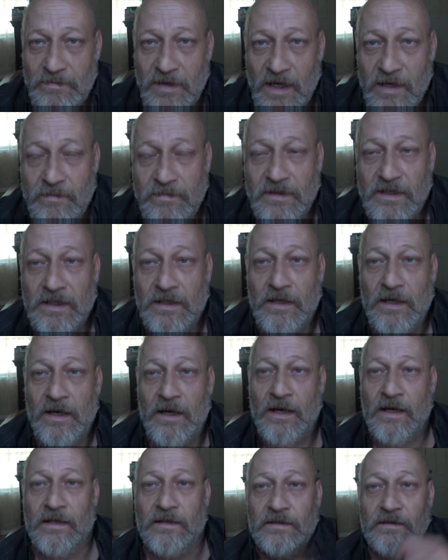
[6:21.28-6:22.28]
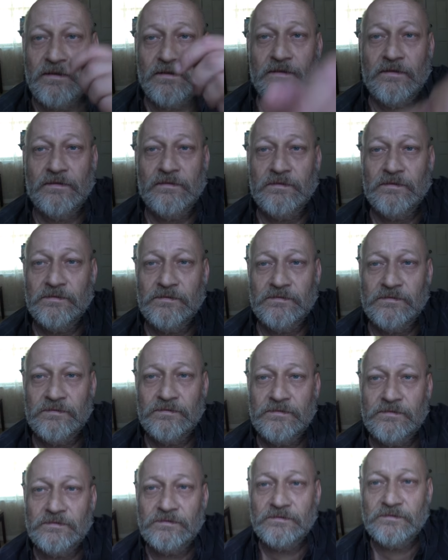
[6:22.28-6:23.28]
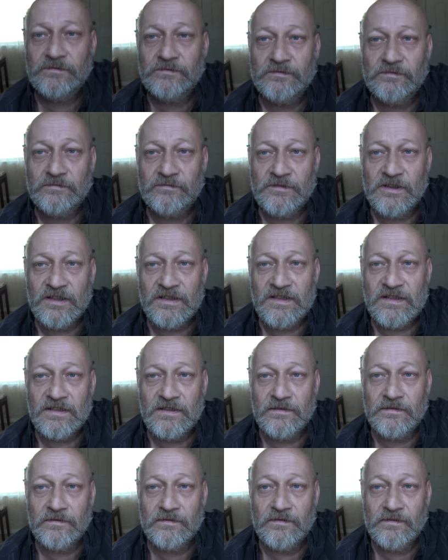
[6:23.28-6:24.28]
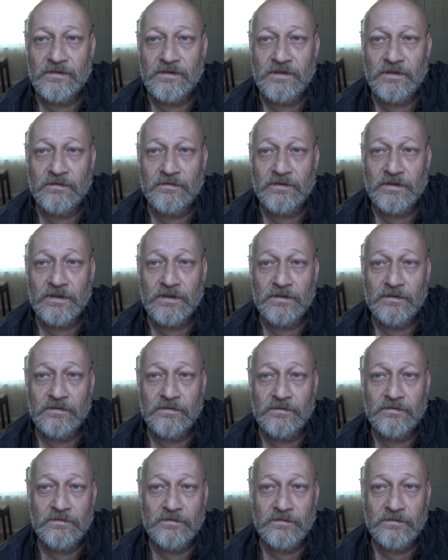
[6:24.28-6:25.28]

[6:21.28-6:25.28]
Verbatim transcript: piping hot. Not center. There we go.